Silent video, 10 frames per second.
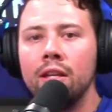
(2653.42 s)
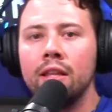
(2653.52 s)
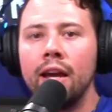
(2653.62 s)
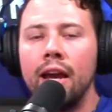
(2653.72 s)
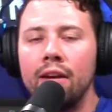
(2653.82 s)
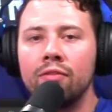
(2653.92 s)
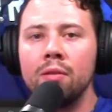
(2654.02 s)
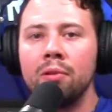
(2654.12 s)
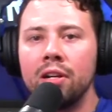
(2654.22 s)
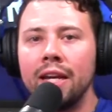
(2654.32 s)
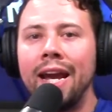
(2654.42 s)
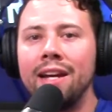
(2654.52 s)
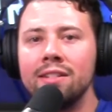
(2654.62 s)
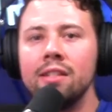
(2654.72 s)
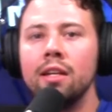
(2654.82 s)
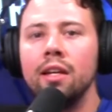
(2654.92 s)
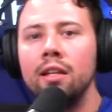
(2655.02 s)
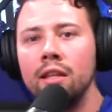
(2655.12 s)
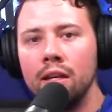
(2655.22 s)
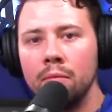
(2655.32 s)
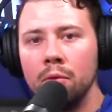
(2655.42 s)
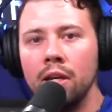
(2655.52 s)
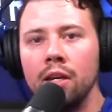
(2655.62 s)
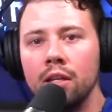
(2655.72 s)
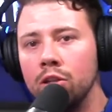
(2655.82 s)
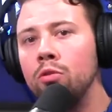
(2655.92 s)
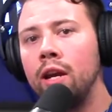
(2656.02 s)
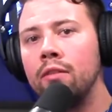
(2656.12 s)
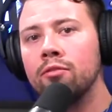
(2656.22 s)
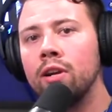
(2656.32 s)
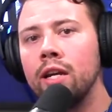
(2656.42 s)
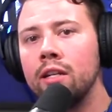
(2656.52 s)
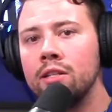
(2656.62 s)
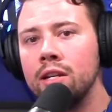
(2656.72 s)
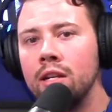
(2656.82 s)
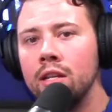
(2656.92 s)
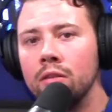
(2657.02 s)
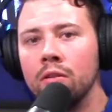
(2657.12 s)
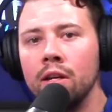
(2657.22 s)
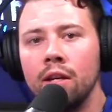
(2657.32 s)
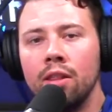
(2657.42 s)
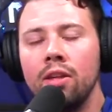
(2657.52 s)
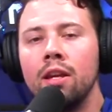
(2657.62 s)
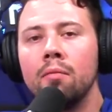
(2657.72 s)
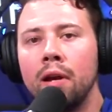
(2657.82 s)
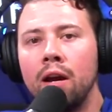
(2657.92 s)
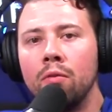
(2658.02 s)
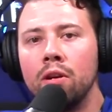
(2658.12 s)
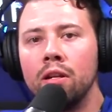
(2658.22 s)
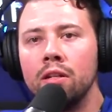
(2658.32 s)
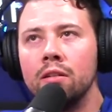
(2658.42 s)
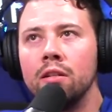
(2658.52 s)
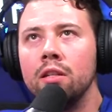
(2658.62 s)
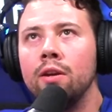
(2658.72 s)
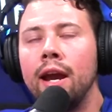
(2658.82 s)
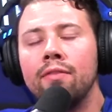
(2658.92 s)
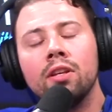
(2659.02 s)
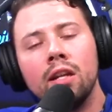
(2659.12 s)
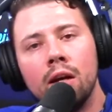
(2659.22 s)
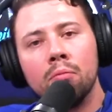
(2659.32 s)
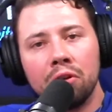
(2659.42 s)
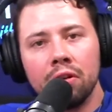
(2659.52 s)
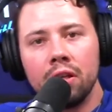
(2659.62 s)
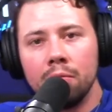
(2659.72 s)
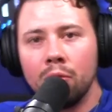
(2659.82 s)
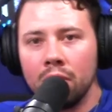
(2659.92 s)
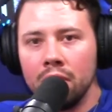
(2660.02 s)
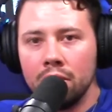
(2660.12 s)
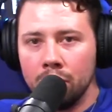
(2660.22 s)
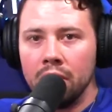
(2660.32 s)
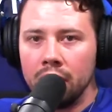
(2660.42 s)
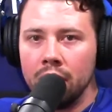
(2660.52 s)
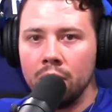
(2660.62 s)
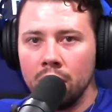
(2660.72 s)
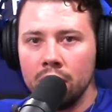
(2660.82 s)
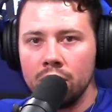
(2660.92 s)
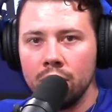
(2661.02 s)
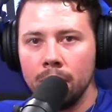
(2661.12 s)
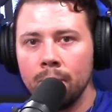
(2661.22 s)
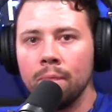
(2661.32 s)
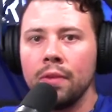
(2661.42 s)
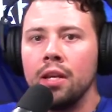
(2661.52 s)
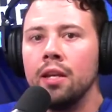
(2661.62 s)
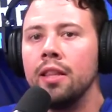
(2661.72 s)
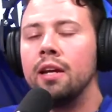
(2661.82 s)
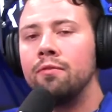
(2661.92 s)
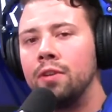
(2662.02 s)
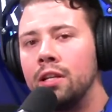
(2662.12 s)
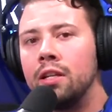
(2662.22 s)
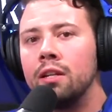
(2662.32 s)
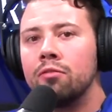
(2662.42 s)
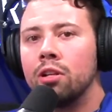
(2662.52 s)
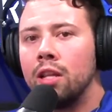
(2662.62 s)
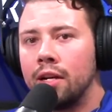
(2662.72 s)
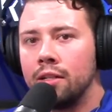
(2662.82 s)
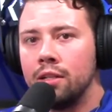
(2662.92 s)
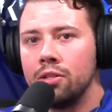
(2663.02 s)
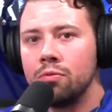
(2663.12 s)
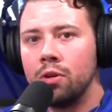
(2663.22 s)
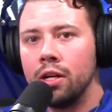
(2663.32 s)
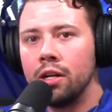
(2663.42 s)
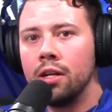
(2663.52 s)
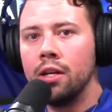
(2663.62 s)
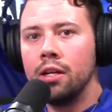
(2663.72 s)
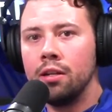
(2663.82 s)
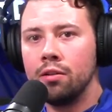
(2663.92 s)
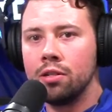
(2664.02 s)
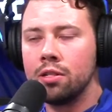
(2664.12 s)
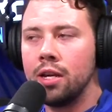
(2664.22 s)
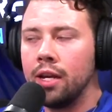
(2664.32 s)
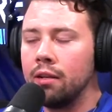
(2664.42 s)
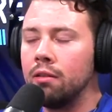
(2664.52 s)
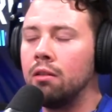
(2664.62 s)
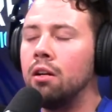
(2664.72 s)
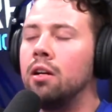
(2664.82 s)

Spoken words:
that everybody has it in them. You have greatness in you. Think about when you have to get up early in the morning and you really don't want to. That feeling of reluctance where you're just like, ugh,